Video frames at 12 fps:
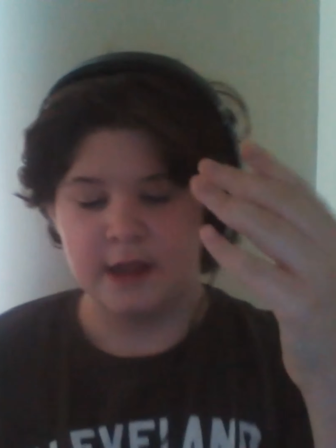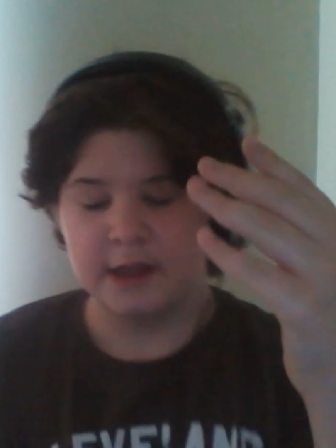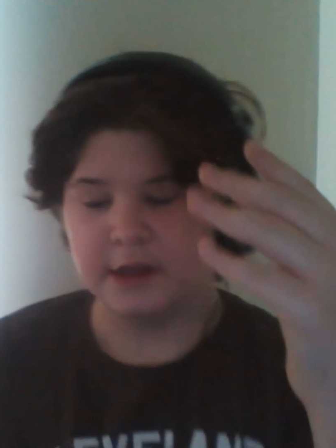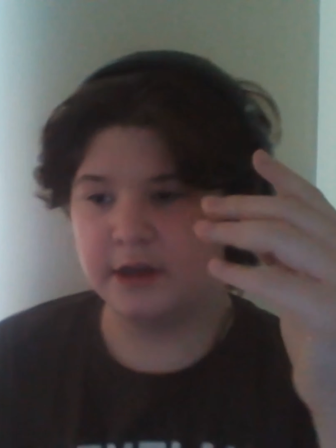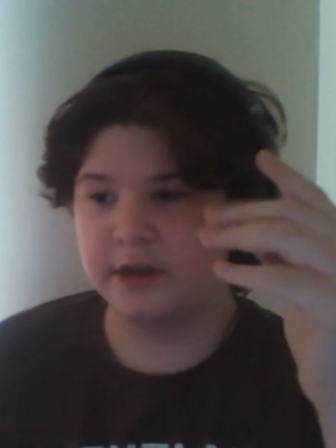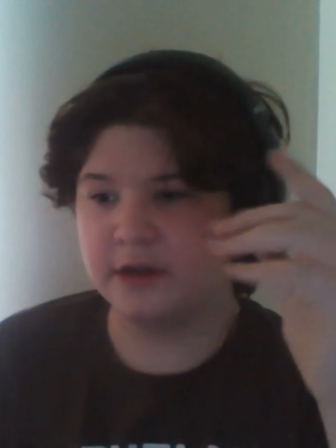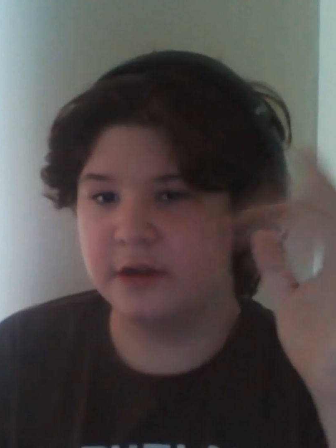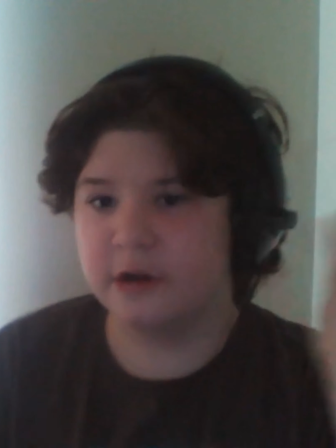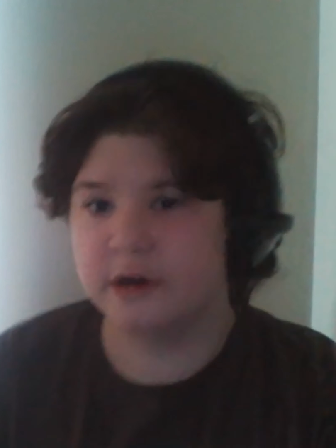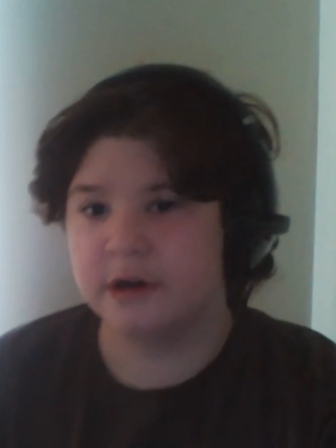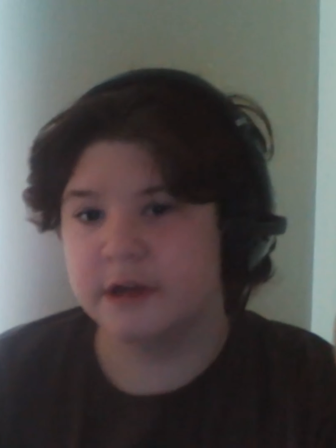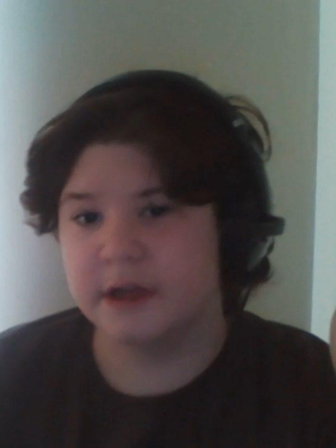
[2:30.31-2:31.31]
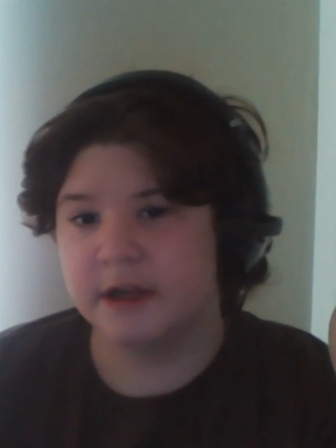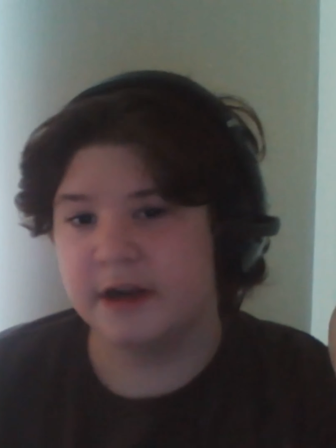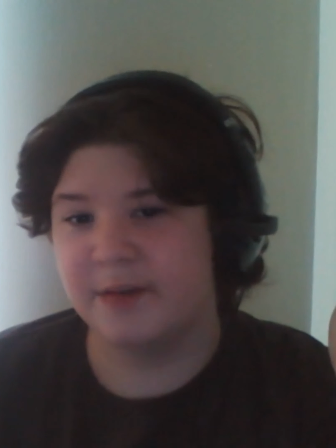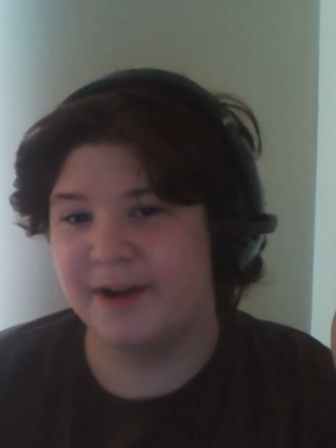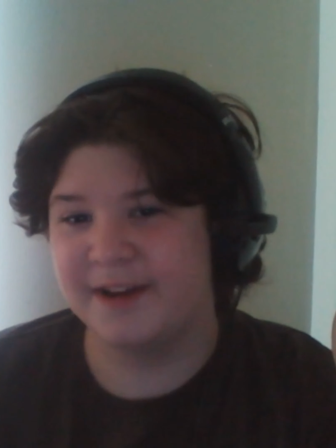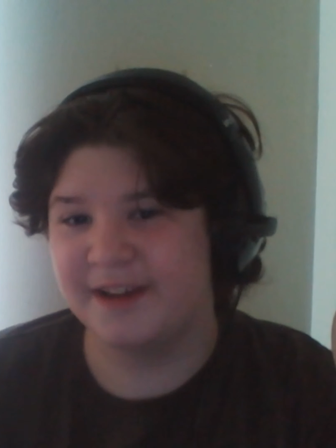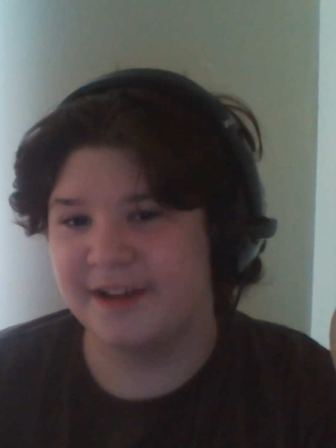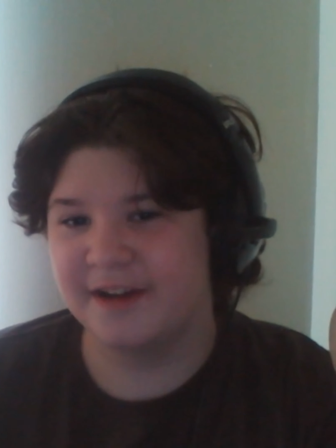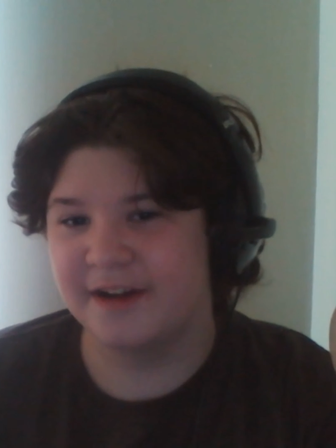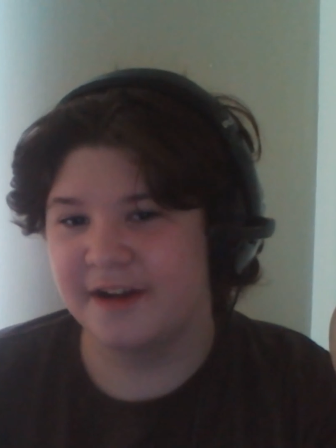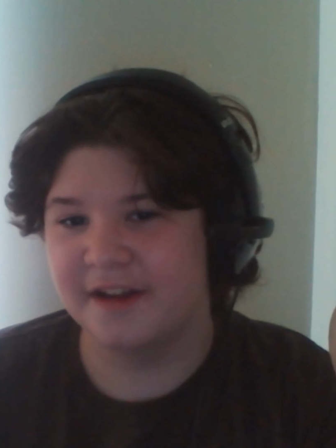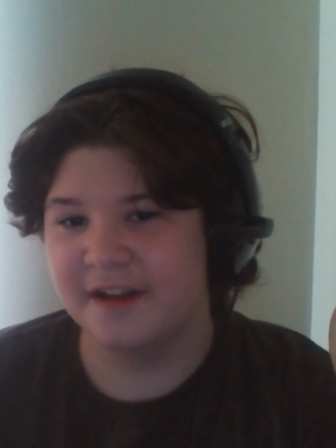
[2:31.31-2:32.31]
need to look it up on the
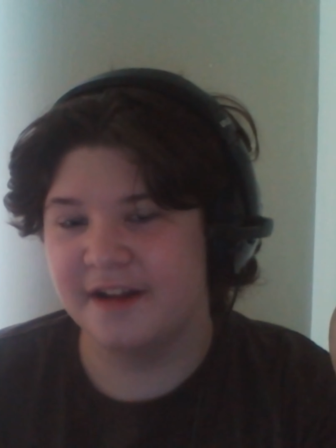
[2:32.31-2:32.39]
internet,